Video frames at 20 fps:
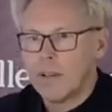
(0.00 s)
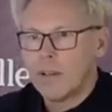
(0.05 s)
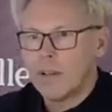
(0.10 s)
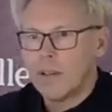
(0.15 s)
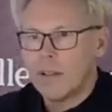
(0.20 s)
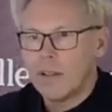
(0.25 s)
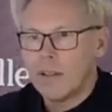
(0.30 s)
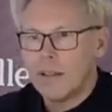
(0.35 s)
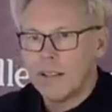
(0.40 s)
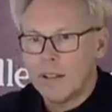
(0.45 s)

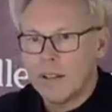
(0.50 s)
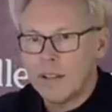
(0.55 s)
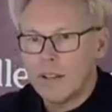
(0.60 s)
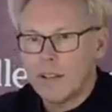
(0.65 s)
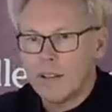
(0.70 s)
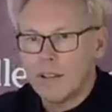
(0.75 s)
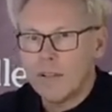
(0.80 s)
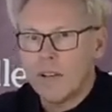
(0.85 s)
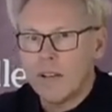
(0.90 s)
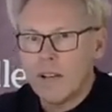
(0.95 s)
an,
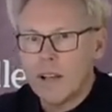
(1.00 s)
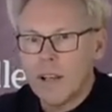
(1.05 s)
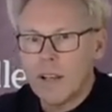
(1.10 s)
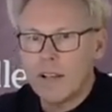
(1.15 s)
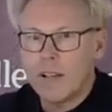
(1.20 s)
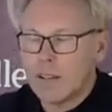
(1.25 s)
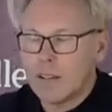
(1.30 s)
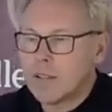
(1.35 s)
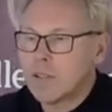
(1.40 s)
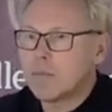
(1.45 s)
an
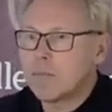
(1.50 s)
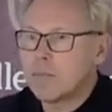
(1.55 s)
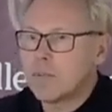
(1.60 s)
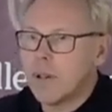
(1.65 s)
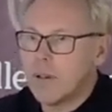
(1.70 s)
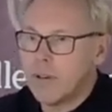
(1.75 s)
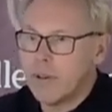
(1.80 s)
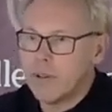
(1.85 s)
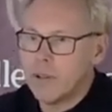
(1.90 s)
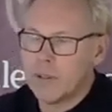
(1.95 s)

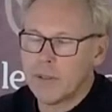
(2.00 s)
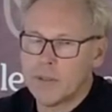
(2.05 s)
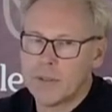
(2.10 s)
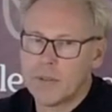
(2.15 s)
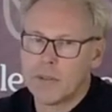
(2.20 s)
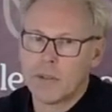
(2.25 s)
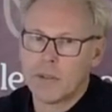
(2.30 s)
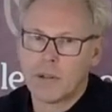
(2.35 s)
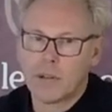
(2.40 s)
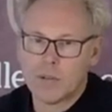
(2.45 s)

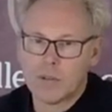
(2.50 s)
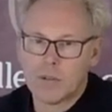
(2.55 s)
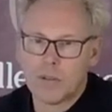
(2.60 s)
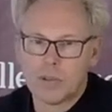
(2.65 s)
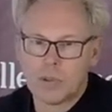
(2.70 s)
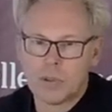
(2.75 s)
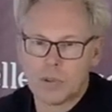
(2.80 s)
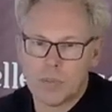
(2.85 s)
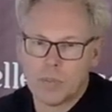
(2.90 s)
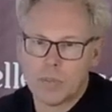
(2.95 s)
experience of
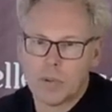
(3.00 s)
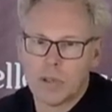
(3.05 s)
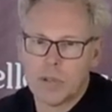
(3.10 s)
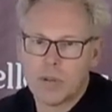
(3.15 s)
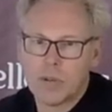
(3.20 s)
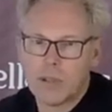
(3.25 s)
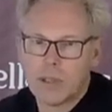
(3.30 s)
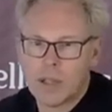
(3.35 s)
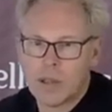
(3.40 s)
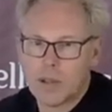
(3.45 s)
trauma.
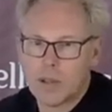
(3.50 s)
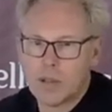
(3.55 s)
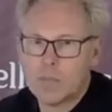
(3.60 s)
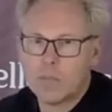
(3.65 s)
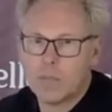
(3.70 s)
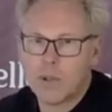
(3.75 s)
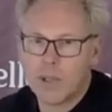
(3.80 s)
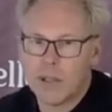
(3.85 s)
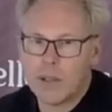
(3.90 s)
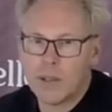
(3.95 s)
You
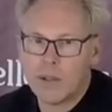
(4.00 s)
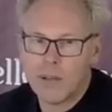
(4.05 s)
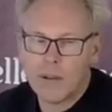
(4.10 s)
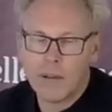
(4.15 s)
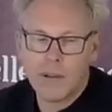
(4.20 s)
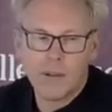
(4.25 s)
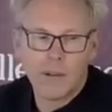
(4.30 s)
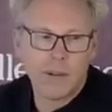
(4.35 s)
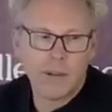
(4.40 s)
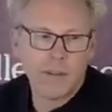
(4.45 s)
cannot be
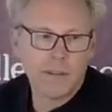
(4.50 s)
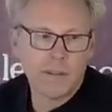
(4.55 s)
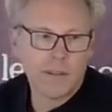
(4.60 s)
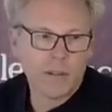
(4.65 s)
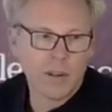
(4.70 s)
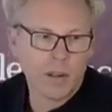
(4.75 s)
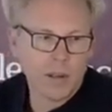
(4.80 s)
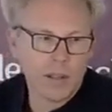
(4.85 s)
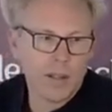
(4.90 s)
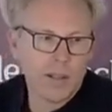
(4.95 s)
a
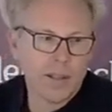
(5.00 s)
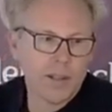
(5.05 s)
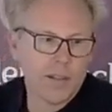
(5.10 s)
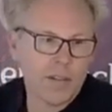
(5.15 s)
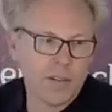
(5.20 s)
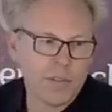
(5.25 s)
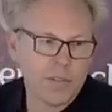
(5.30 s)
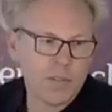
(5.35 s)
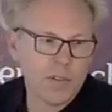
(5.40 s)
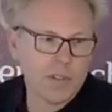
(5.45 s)
scholar in
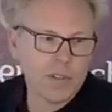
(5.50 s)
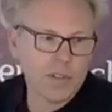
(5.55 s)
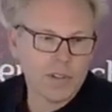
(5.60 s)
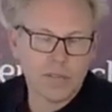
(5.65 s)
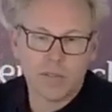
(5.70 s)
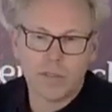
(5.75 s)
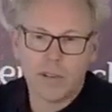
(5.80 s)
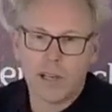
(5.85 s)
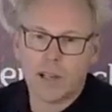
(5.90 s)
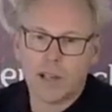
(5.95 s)
the field
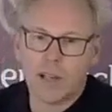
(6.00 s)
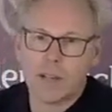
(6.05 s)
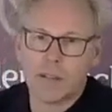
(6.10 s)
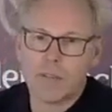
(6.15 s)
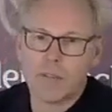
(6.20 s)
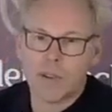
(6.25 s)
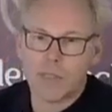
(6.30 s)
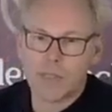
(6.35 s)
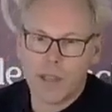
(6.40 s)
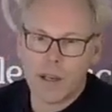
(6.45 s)
of
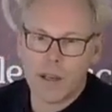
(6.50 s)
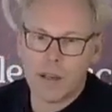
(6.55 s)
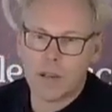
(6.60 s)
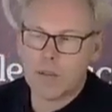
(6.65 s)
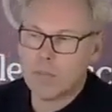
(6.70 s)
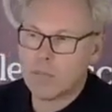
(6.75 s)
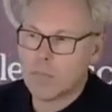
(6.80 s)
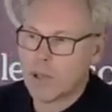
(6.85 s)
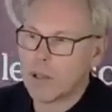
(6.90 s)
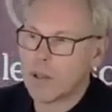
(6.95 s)
violence without
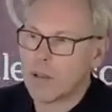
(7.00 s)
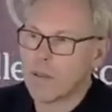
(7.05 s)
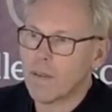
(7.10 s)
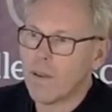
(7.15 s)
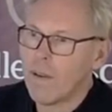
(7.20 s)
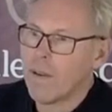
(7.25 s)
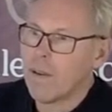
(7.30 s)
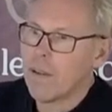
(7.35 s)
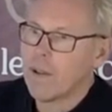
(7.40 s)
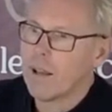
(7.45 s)
being
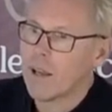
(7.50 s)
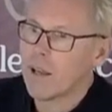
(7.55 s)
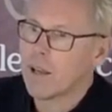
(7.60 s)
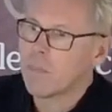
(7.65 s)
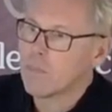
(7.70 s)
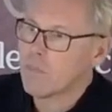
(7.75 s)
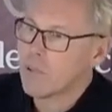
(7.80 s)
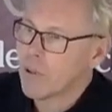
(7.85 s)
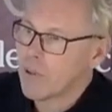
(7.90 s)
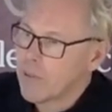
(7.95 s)
a
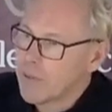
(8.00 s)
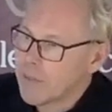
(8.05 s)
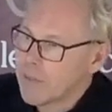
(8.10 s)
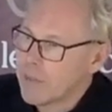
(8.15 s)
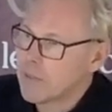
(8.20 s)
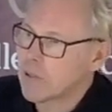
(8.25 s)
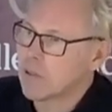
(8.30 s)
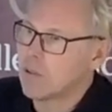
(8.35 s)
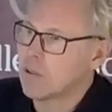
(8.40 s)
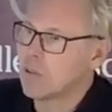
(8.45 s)

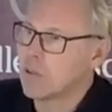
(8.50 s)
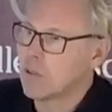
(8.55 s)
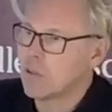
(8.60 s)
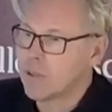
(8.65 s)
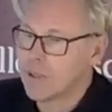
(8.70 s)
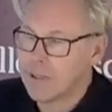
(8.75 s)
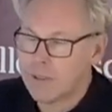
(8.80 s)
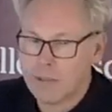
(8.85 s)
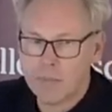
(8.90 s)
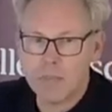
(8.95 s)
person who
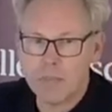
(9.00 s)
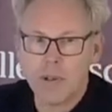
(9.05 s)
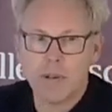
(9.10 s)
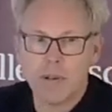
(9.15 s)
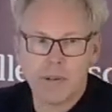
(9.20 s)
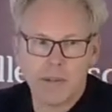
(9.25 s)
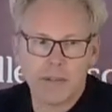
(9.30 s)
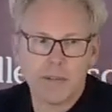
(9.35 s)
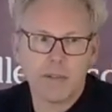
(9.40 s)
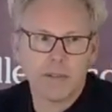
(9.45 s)

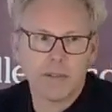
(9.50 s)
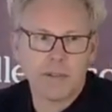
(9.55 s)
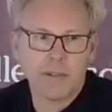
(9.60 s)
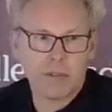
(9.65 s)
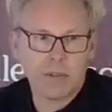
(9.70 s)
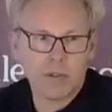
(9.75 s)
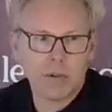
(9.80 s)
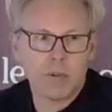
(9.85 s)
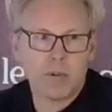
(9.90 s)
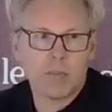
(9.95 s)
experiences
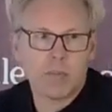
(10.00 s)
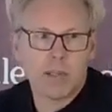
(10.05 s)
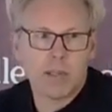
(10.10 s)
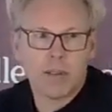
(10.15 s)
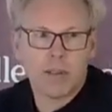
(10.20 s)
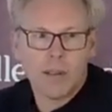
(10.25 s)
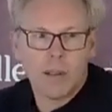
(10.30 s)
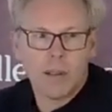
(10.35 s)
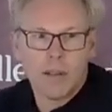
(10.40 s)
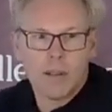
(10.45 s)
trauma
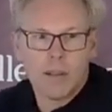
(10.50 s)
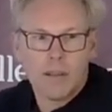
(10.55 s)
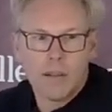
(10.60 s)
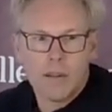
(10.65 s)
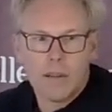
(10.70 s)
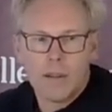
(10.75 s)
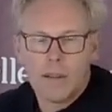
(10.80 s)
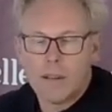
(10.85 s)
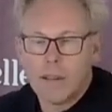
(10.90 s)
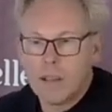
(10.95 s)

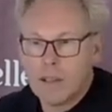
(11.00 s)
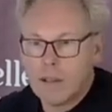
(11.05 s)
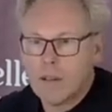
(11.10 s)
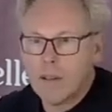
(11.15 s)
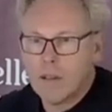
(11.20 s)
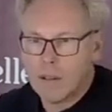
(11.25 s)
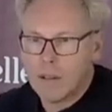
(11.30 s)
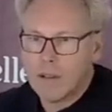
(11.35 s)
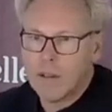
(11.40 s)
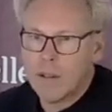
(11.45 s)

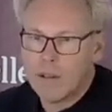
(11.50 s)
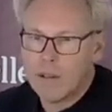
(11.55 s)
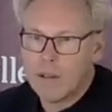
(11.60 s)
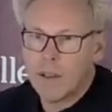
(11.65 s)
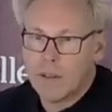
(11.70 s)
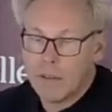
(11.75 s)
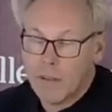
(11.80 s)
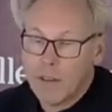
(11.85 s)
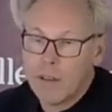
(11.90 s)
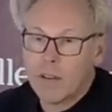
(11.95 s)

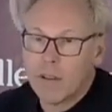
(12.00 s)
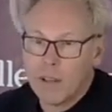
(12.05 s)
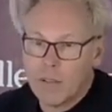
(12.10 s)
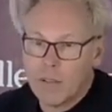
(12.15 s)
in the, in